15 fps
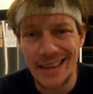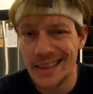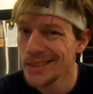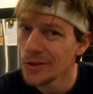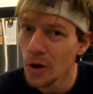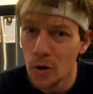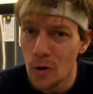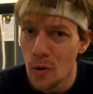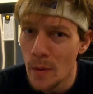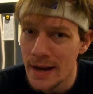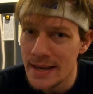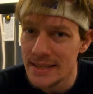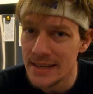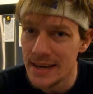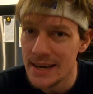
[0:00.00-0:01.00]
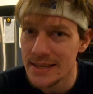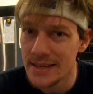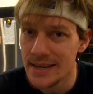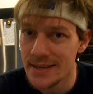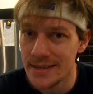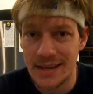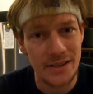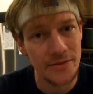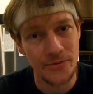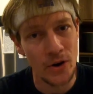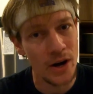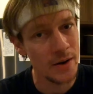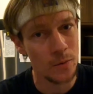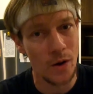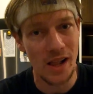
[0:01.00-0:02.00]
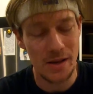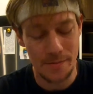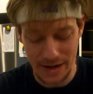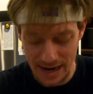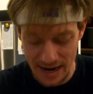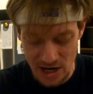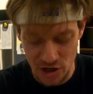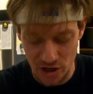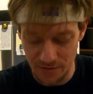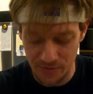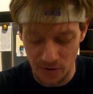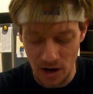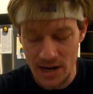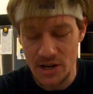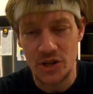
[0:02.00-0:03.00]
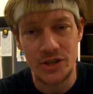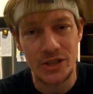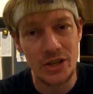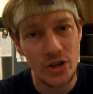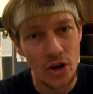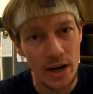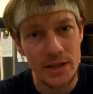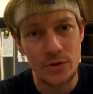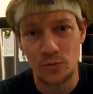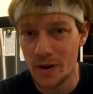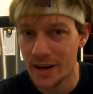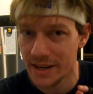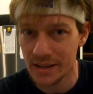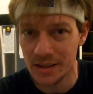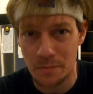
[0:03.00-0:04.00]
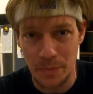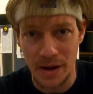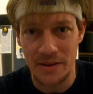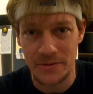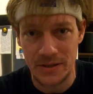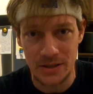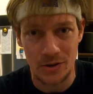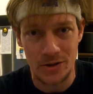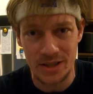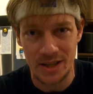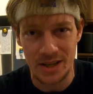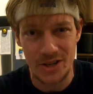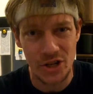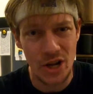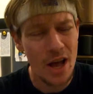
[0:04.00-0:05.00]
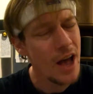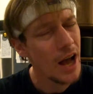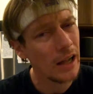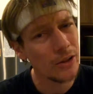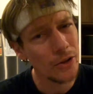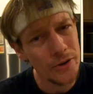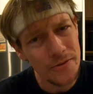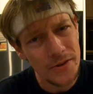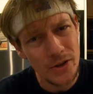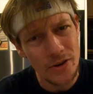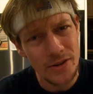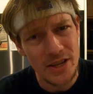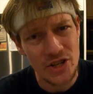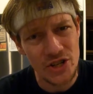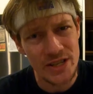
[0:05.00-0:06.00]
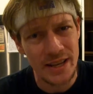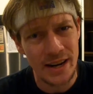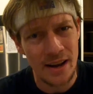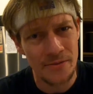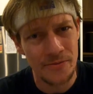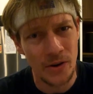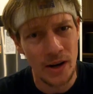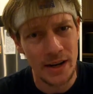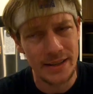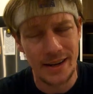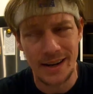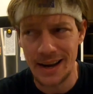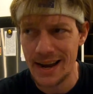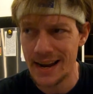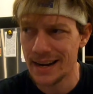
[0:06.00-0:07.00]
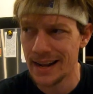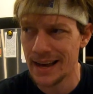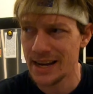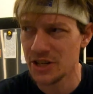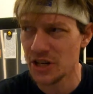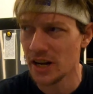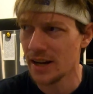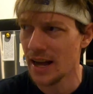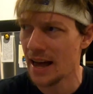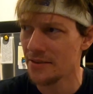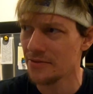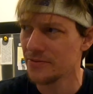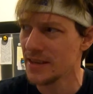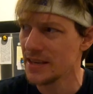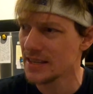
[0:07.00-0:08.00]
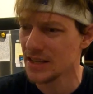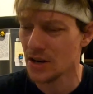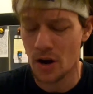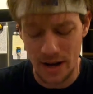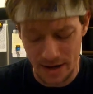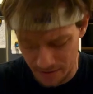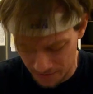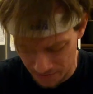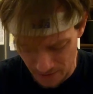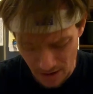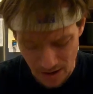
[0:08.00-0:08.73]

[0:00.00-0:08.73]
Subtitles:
not always the easiest thing to find while I'm in Asia, to find just a nice regular beef sausage. A lot of sausages that I find that I eat in Asia have this kind of